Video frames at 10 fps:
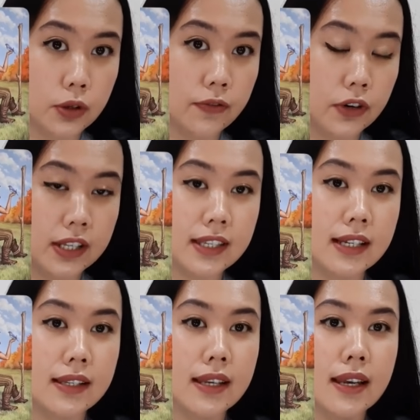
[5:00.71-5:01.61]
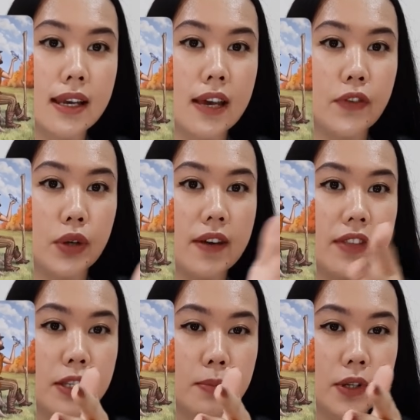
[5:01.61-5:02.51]
So for instance, if you
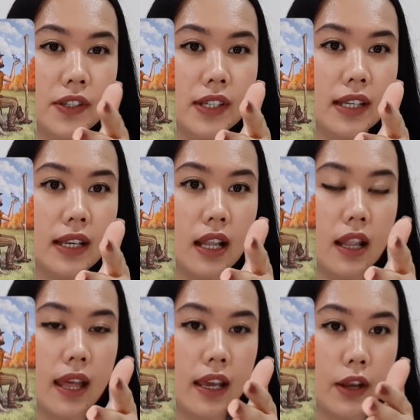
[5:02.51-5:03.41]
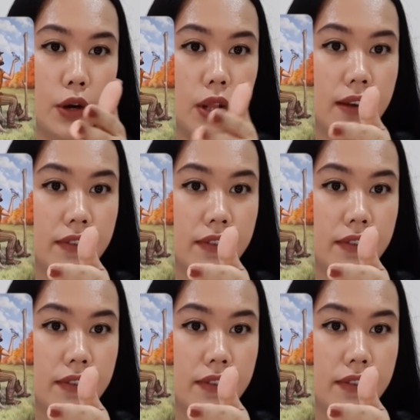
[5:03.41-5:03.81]
give this person like your